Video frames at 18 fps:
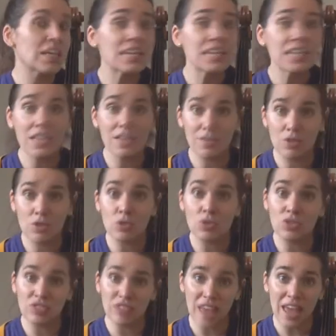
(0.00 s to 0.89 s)
If you
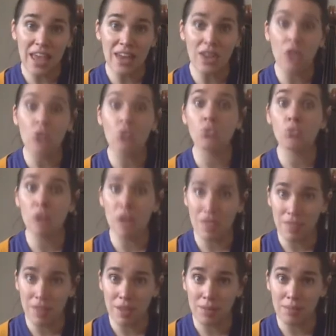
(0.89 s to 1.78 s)
said
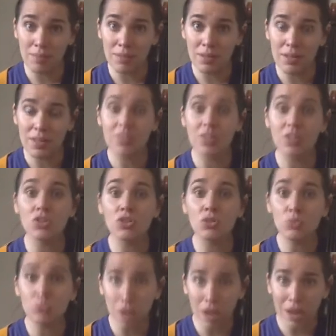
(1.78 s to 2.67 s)
rhythm, then
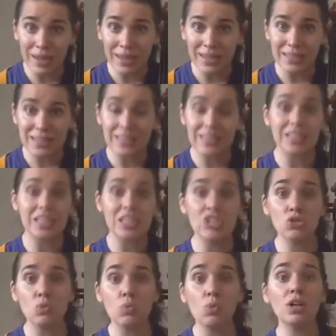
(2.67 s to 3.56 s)
you're right.
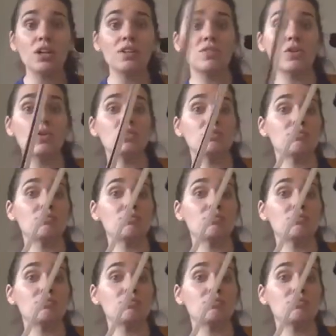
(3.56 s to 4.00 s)
Each one of those